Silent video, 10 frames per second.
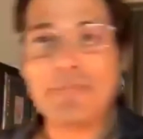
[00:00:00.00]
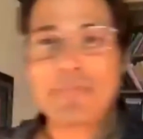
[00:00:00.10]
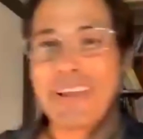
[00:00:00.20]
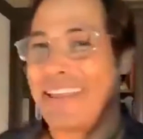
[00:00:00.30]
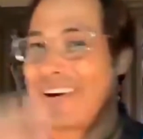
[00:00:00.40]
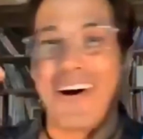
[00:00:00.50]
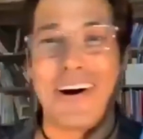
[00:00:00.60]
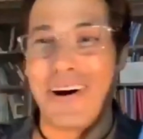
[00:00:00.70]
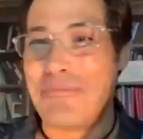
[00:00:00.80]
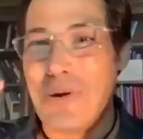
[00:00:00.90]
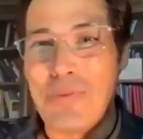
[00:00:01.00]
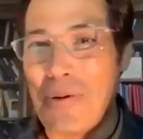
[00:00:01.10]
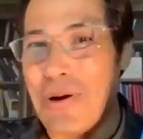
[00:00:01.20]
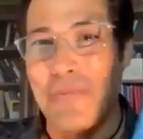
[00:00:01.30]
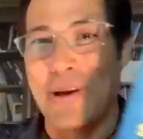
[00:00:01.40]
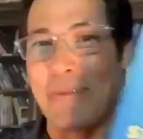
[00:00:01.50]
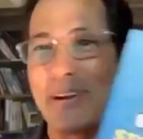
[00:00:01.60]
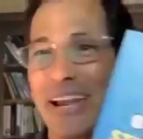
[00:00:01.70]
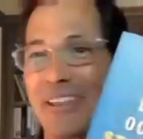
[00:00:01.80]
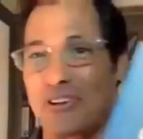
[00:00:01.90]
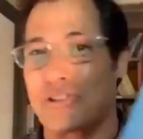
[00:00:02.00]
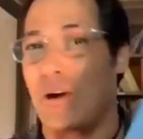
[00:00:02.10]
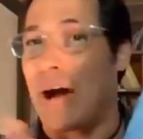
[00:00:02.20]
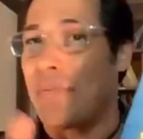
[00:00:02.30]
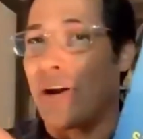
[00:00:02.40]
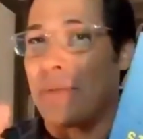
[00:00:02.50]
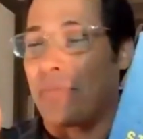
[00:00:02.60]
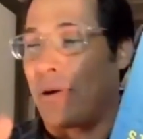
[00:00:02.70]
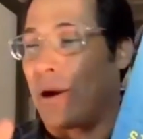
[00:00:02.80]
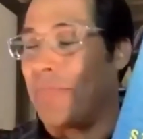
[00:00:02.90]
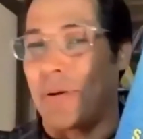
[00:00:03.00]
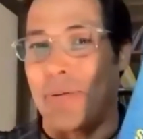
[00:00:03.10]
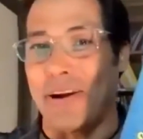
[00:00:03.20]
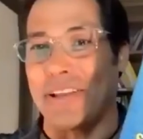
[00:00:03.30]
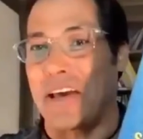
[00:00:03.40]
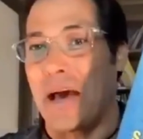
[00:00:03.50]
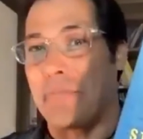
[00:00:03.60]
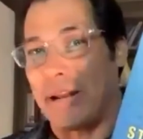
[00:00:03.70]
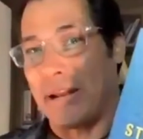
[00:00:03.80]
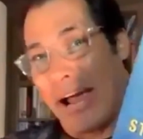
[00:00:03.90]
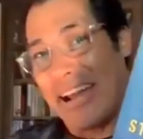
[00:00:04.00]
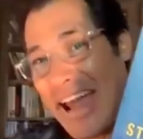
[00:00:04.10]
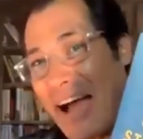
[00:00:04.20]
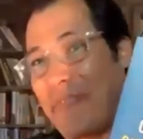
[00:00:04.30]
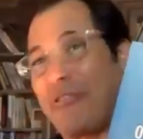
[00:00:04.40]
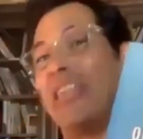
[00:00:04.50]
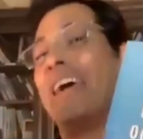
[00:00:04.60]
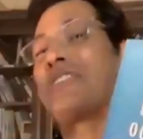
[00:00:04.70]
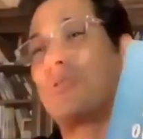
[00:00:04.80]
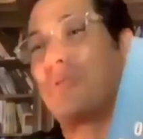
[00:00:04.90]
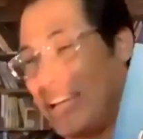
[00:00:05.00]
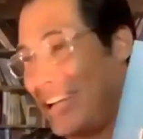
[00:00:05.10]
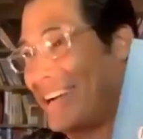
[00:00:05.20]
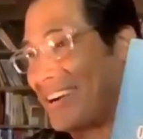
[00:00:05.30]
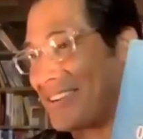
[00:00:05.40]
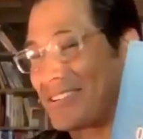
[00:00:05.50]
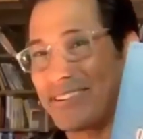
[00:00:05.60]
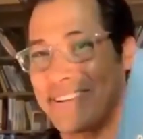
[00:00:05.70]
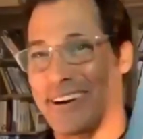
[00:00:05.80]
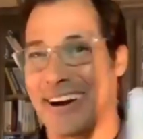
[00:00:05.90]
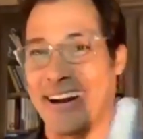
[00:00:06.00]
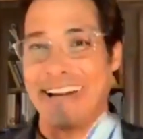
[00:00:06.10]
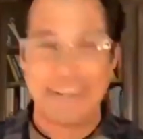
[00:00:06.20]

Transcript: And they're all boom, boom, boom coming together. So I'm already preparing the company right now for the next 20 years. All right.